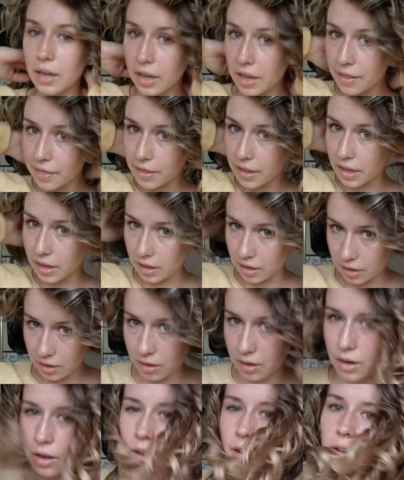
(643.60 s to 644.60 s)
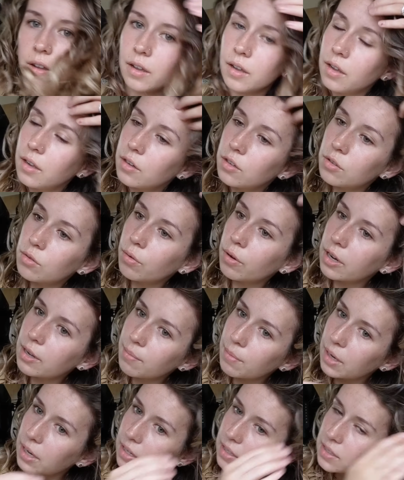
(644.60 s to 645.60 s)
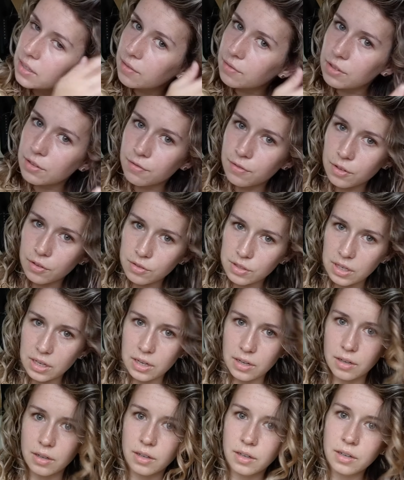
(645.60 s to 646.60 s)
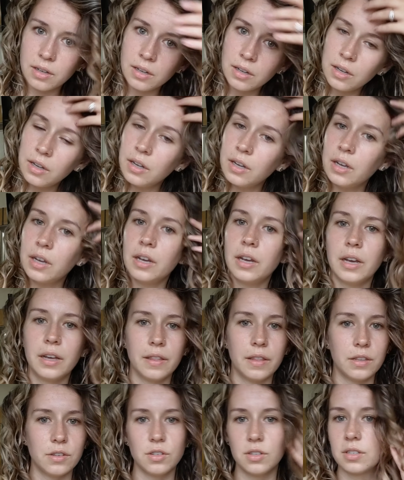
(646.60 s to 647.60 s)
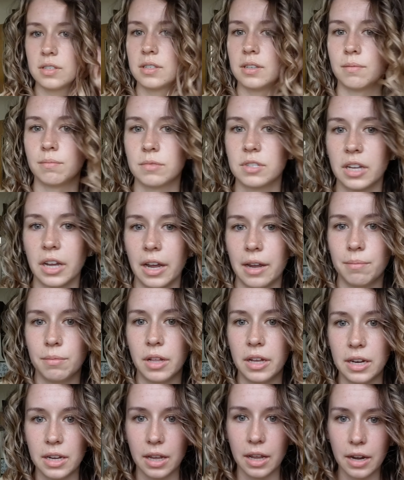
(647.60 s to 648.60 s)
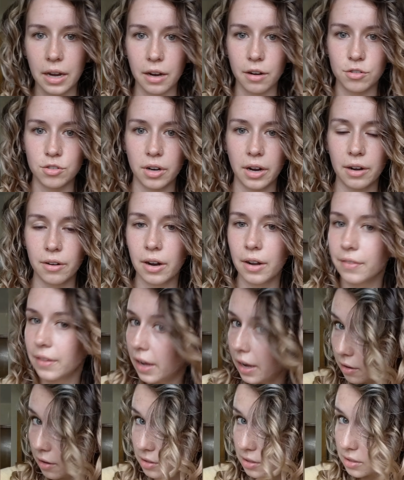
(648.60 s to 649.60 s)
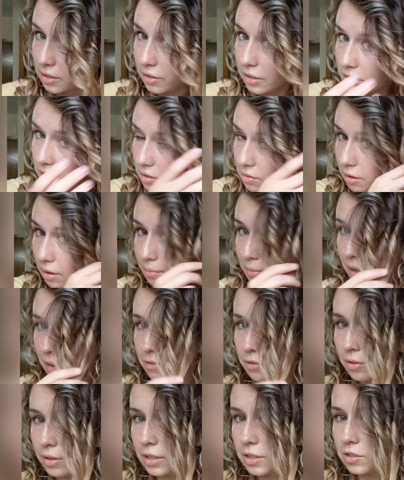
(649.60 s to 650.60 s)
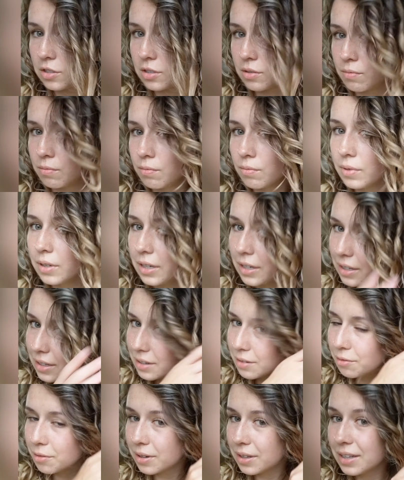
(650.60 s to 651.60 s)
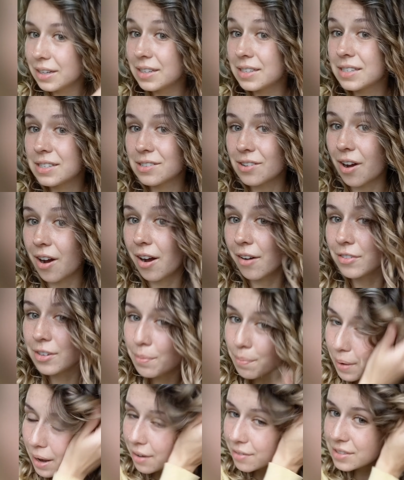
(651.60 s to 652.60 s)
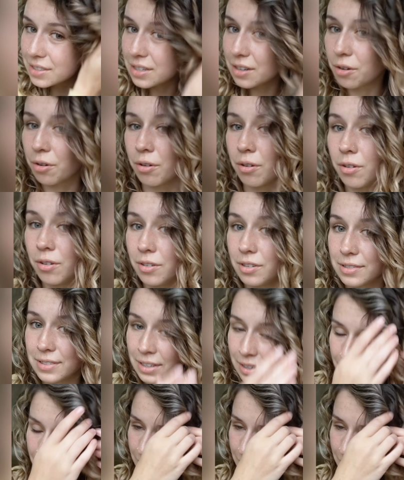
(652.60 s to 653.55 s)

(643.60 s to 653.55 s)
And then 20 minutes of diffusing. And then just some time letting it air dry around the house. So this is what I'm left with. It's just really, really soft, bouncy curls.